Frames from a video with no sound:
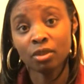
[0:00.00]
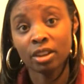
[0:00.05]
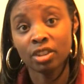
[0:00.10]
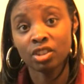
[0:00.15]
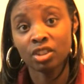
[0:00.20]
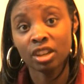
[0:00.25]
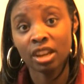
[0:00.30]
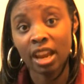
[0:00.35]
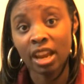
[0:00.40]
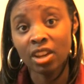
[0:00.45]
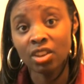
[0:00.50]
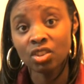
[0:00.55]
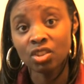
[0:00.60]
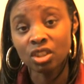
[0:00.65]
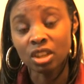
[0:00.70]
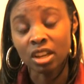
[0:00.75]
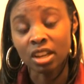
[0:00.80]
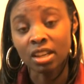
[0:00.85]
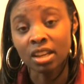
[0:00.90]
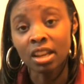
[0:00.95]

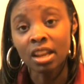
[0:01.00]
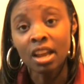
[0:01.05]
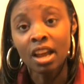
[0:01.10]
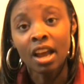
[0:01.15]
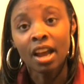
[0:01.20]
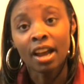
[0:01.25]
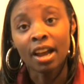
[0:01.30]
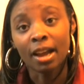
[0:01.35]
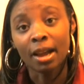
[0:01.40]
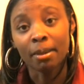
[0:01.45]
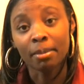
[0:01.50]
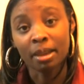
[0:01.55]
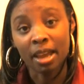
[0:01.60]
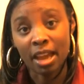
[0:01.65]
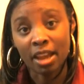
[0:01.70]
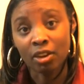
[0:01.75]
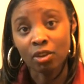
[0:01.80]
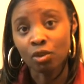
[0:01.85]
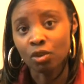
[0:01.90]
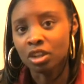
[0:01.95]
education
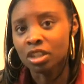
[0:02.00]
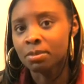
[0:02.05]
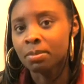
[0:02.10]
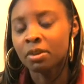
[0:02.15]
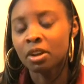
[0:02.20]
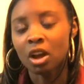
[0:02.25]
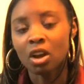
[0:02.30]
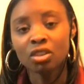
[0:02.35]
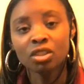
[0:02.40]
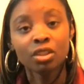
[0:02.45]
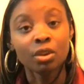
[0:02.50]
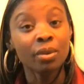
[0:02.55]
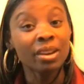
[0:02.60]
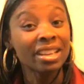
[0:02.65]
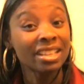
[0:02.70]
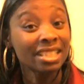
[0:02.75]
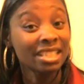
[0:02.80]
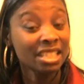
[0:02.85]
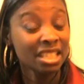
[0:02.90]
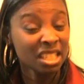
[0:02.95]
categories, but also
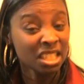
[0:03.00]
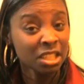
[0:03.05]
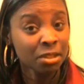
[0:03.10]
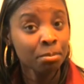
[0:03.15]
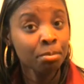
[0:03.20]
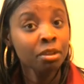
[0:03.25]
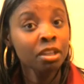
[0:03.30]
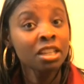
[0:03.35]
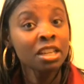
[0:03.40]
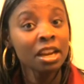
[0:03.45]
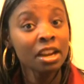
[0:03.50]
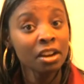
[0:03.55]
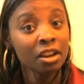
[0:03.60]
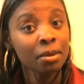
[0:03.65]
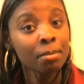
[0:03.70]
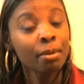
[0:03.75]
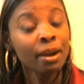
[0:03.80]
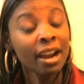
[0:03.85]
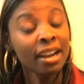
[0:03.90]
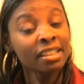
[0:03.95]
in disciplinary
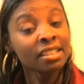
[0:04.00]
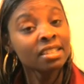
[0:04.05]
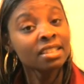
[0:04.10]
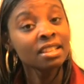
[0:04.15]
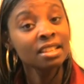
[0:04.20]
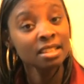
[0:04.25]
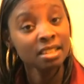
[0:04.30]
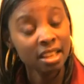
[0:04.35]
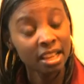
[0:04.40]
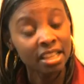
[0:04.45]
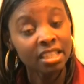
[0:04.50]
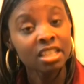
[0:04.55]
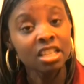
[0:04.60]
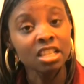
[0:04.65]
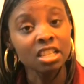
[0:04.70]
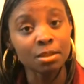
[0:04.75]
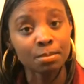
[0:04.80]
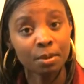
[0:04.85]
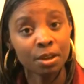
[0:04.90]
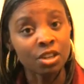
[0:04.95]
practices like
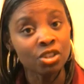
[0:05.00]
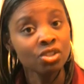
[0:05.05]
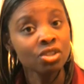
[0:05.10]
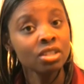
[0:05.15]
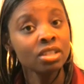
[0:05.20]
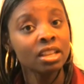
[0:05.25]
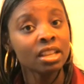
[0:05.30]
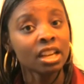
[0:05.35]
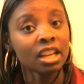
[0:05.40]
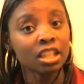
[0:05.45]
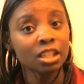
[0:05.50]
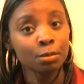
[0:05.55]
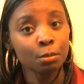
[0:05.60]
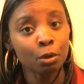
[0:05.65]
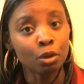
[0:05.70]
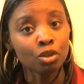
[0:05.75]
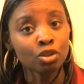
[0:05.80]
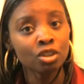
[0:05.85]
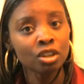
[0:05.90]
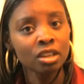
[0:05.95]
suspensions and
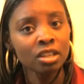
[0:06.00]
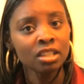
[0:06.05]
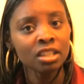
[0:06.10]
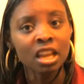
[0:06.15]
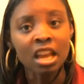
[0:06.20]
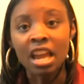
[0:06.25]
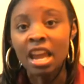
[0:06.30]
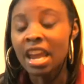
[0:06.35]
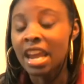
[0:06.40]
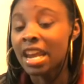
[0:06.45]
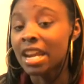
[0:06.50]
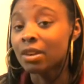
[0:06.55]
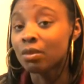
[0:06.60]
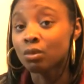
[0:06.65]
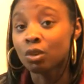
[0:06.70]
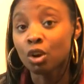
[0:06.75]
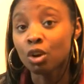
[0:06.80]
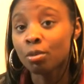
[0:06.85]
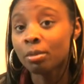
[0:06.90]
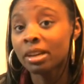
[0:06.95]
expulsions,
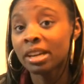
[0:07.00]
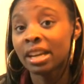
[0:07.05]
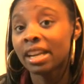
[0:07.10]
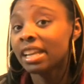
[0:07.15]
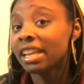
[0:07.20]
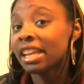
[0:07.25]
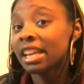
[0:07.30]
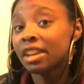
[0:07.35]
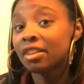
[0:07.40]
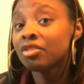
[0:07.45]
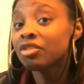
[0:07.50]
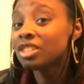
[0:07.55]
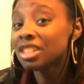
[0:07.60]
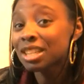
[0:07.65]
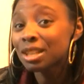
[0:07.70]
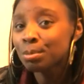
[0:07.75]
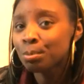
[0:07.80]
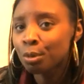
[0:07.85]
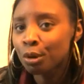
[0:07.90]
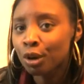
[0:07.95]
enrollment in
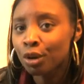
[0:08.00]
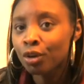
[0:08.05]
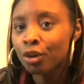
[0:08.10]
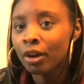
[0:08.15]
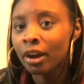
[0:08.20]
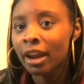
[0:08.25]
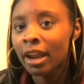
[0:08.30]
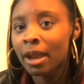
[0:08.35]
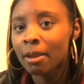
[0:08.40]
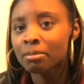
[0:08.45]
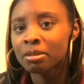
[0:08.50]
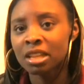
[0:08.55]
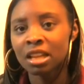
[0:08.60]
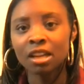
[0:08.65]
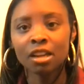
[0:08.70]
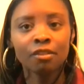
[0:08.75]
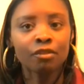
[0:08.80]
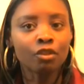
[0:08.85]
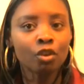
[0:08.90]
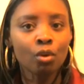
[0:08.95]
gifted programs,
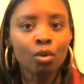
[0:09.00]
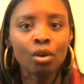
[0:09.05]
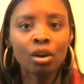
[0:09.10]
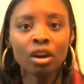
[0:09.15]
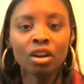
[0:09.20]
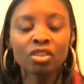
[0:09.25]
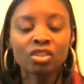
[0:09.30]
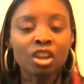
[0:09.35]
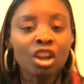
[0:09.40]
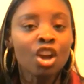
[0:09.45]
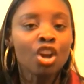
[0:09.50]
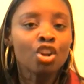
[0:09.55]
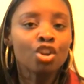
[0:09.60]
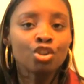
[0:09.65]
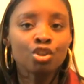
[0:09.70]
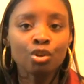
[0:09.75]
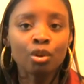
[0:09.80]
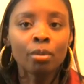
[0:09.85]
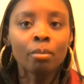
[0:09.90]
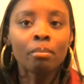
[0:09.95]
and of course,
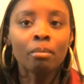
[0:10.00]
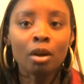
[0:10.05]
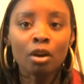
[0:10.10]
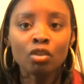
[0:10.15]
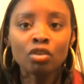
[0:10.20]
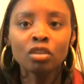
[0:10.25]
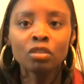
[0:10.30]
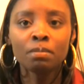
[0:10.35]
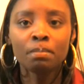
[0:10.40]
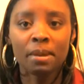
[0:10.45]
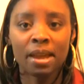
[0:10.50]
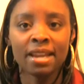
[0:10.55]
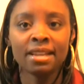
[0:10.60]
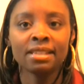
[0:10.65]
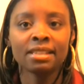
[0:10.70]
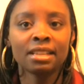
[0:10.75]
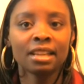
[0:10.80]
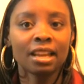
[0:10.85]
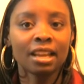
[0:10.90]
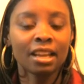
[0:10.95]
your most
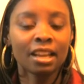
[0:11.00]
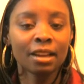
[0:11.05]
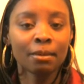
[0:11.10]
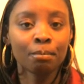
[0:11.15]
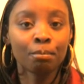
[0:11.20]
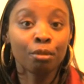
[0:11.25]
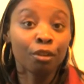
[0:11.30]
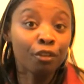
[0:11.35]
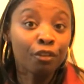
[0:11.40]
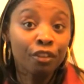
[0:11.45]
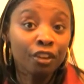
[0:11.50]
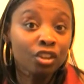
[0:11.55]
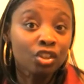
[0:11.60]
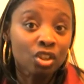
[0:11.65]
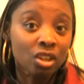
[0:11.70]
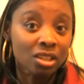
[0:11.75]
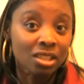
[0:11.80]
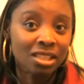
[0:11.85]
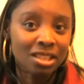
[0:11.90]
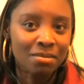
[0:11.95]
basic
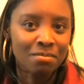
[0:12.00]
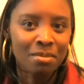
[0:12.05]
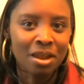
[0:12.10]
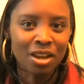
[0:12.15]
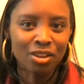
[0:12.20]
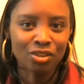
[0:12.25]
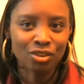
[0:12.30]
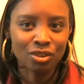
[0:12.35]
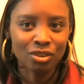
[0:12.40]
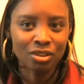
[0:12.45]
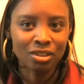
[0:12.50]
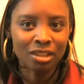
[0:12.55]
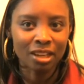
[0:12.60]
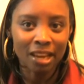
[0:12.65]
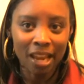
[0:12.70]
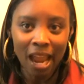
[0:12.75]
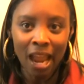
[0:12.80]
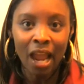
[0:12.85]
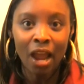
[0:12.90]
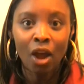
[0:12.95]
proficiency measures,
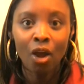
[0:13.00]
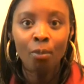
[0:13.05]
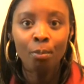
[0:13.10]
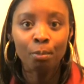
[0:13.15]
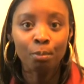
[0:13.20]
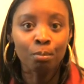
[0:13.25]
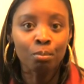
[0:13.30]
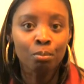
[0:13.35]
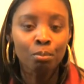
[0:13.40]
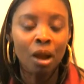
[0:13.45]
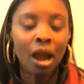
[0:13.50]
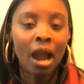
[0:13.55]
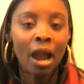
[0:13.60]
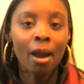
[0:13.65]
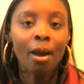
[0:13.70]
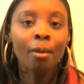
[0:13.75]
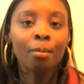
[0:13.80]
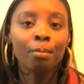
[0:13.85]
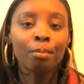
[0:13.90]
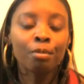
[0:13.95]
like
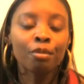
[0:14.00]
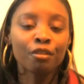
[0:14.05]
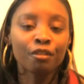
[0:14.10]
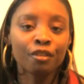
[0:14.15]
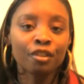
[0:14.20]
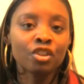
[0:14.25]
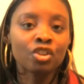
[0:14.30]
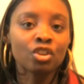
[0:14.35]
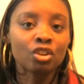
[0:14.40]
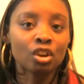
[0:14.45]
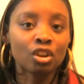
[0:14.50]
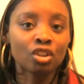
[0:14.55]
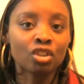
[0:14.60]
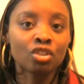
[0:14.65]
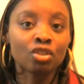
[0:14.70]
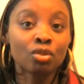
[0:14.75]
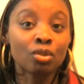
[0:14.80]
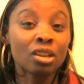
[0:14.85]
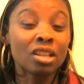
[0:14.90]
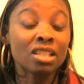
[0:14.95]
how proficient are
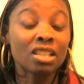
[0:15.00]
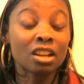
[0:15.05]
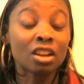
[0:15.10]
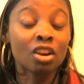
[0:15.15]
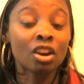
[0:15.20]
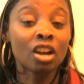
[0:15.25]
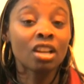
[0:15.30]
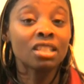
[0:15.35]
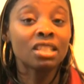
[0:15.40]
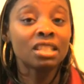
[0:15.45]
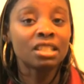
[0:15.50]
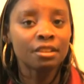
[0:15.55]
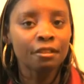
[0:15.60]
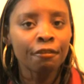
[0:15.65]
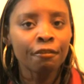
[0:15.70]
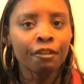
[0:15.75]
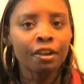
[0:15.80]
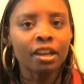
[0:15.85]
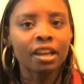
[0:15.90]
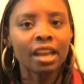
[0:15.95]
students across
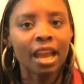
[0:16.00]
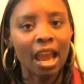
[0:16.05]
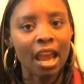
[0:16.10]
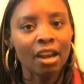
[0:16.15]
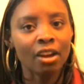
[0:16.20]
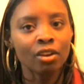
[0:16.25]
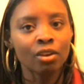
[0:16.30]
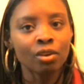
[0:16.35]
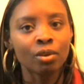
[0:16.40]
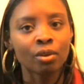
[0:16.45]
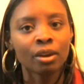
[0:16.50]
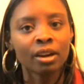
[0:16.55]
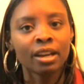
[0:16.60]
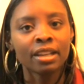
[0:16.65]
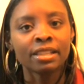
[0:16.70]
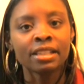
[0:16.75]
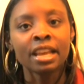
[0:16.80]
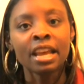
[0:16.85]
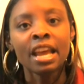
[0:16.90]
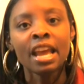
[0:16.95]
different
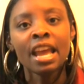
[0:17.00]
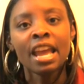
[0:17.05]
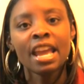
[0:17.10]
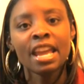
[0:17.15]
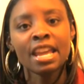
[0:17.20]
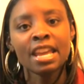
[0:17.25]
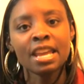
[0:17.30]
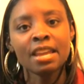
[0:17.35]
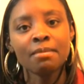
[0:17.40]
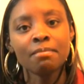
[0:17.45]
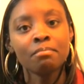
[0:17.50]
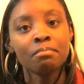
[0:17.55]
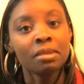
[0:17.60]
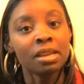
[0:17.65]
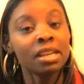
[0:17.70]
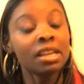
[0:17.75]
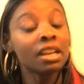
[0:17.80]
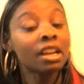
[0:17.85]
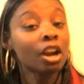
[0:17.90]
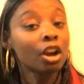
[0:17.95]
categories in
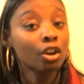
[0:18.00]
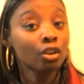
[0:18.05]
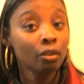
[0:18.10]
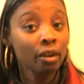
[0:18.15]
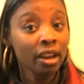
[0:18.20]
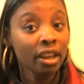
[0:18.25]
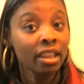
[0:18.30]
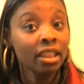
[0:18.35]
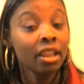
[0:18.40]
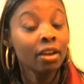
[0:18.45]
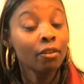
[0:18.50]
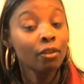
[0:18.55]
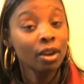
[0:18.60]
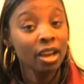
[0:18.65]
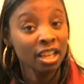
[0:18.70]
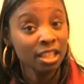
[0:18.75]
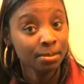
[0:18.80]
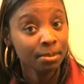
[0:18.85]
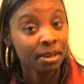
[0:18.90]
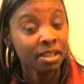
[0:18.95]
meeting our grade level
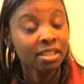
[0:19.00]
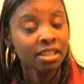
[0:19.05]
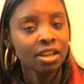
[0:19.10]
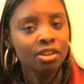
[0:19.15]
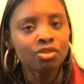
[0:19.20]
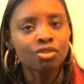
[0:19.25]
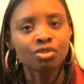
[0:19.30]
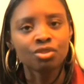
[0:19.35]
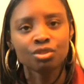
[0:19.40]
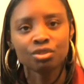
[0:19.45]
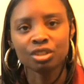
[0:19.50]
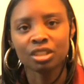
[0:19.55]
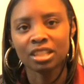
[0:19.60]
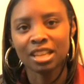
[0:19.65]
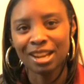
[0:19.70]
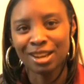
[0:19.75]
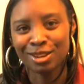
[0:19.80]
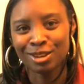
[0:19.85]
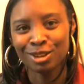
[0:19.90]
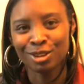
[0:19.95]
expectations or
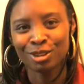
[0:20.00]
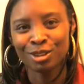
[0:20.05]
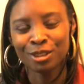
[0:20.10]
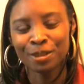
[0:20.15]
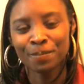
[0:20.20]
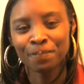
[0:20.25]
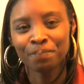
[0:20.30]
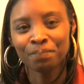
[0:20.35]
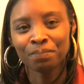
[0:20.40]
standards.